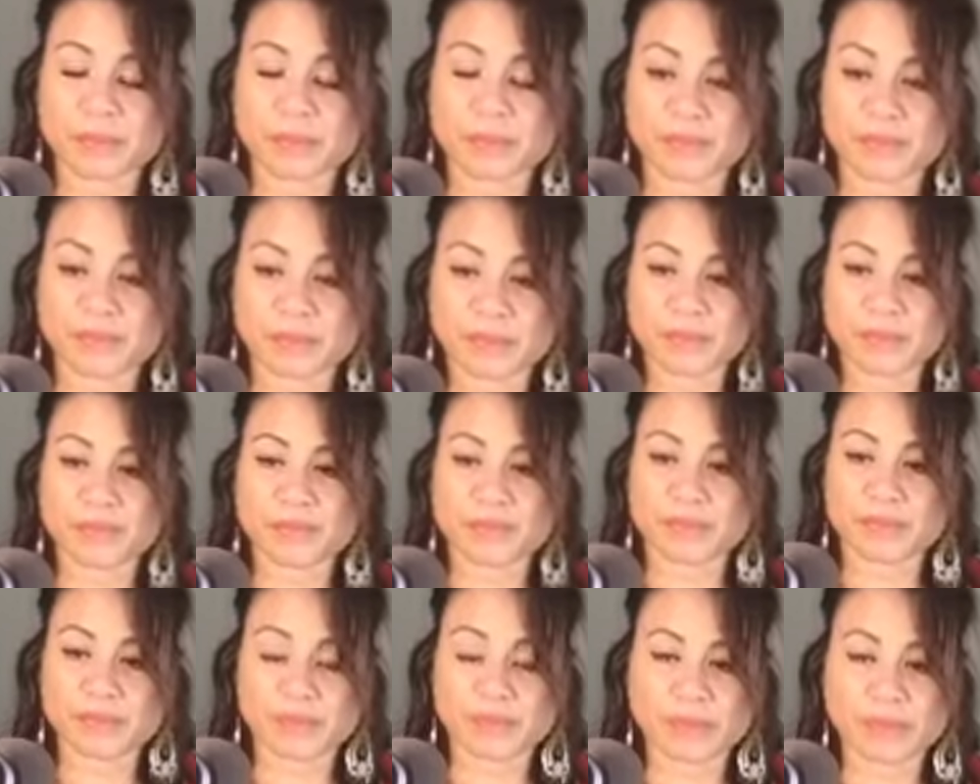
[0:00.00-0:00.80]

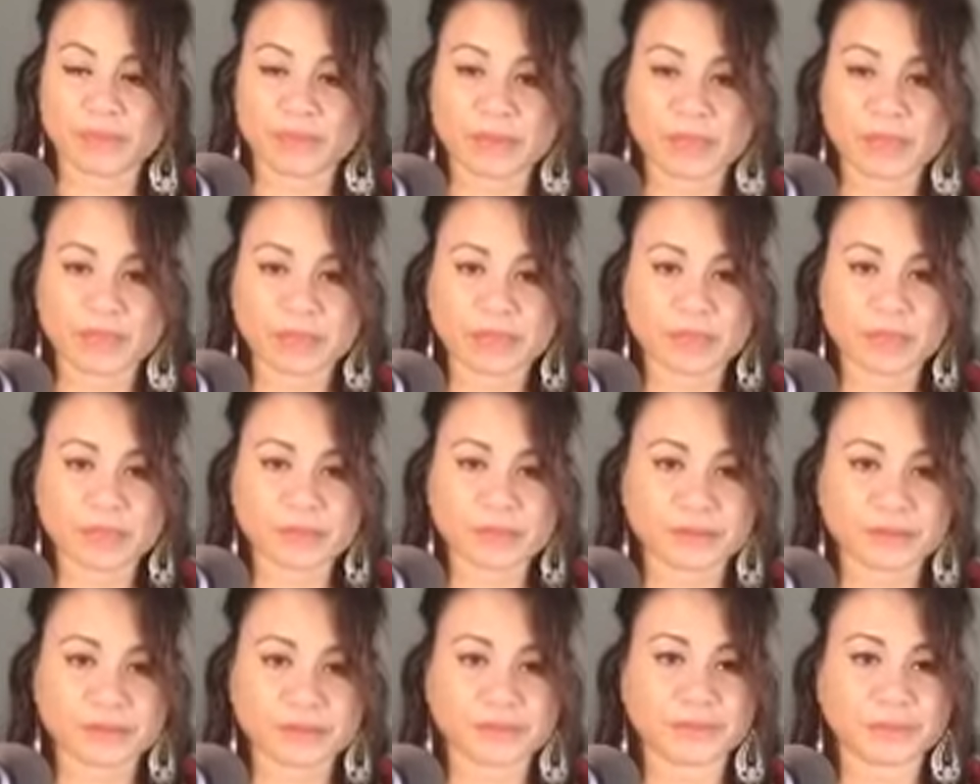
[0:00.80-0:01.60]

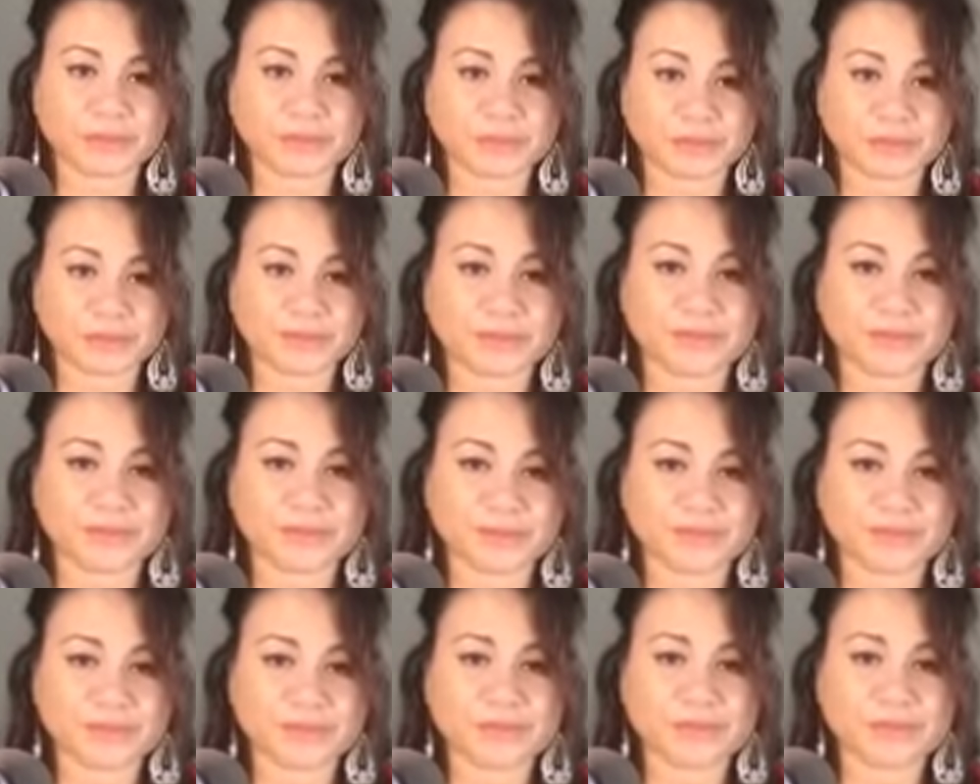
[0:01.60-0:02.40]

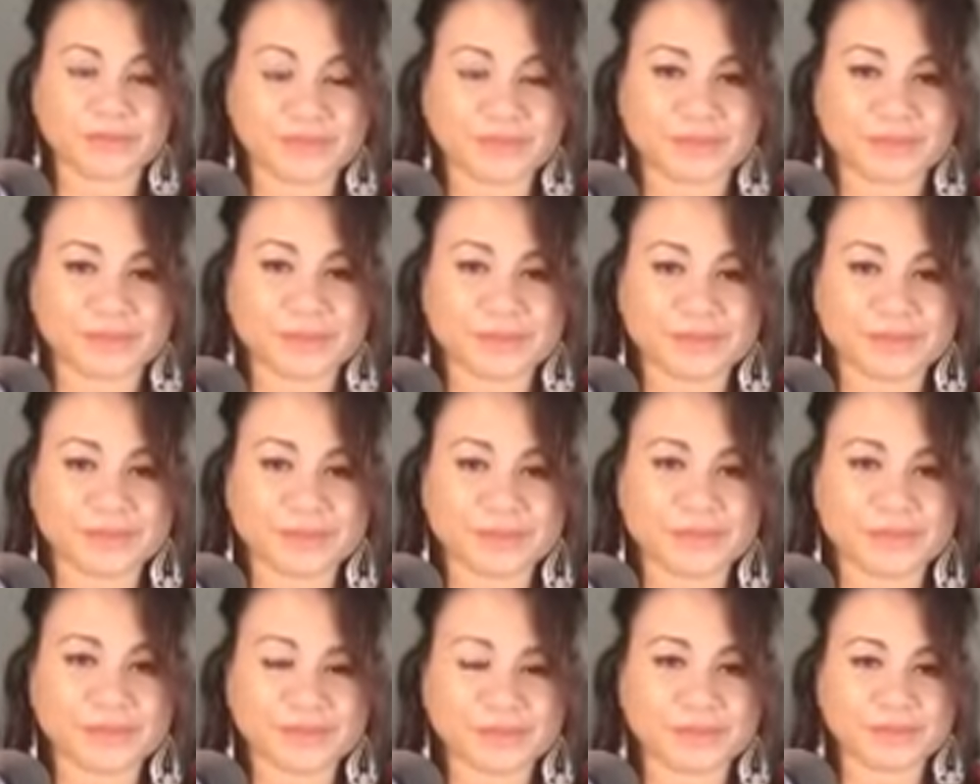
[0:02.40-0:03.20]

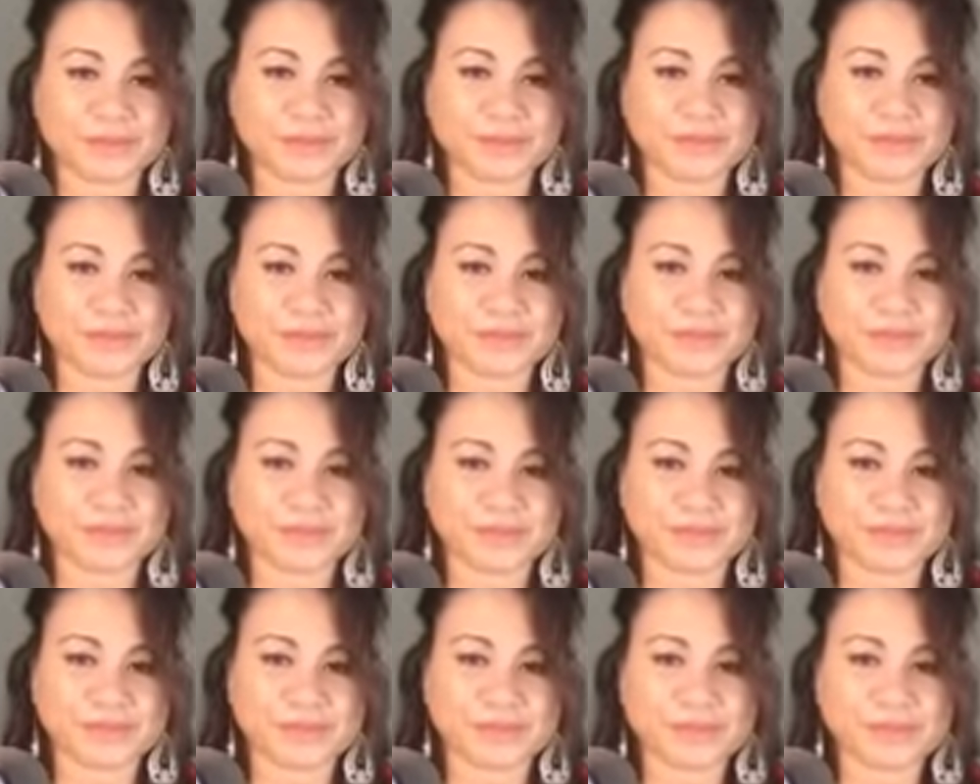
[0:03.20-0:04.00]

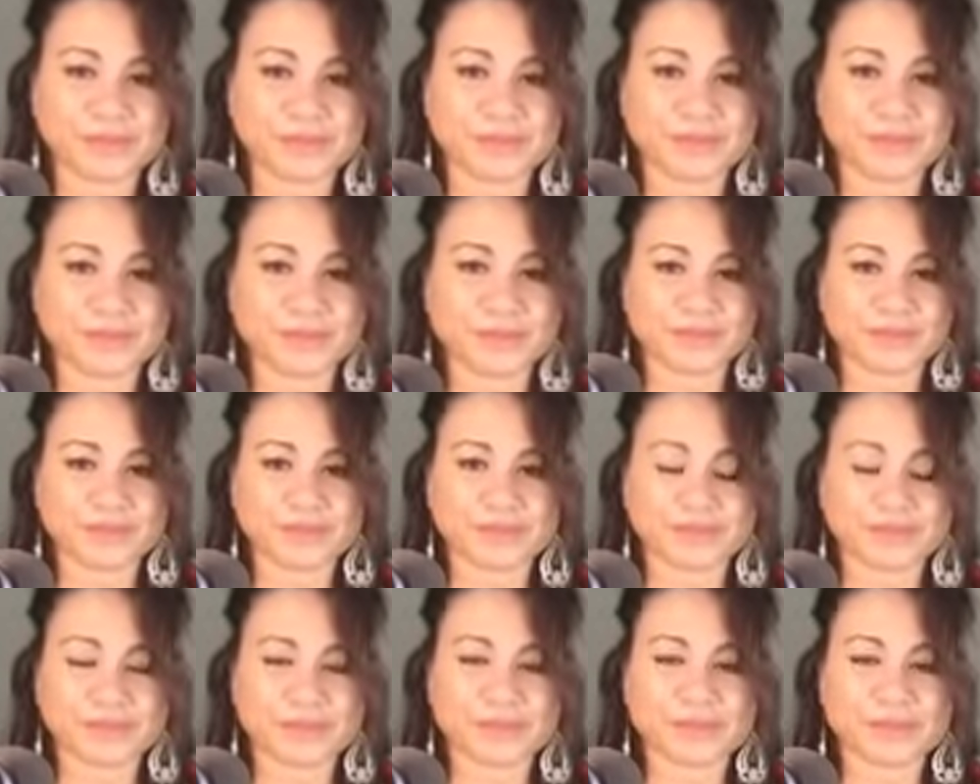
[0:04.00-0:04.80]

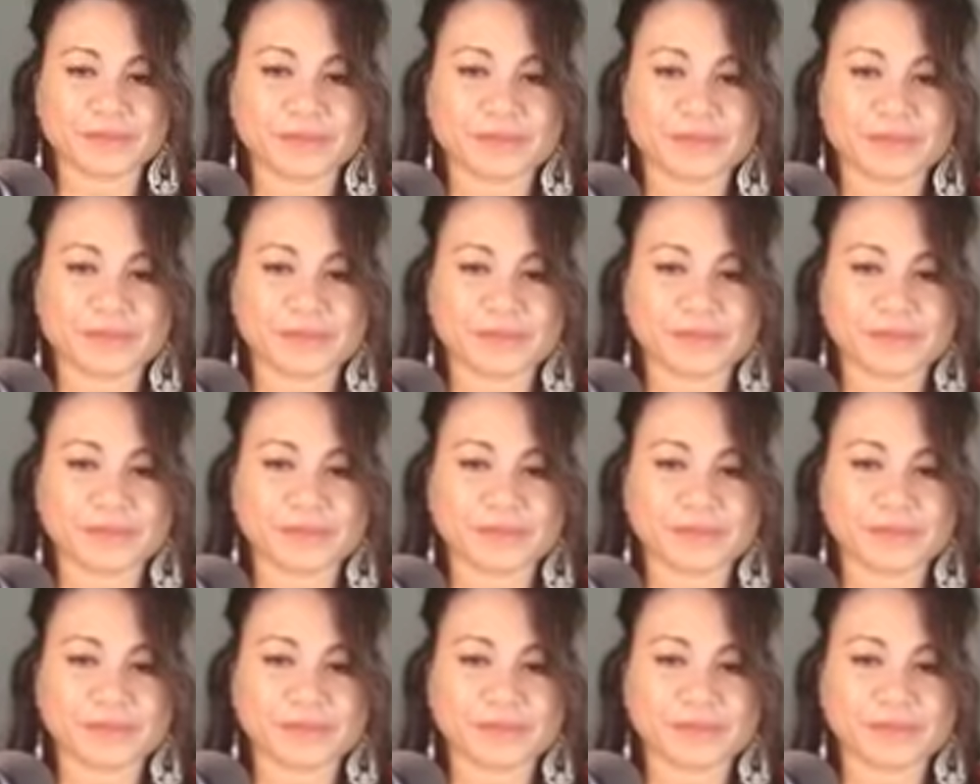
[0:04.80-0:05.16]
No words are spoken by the person on screen.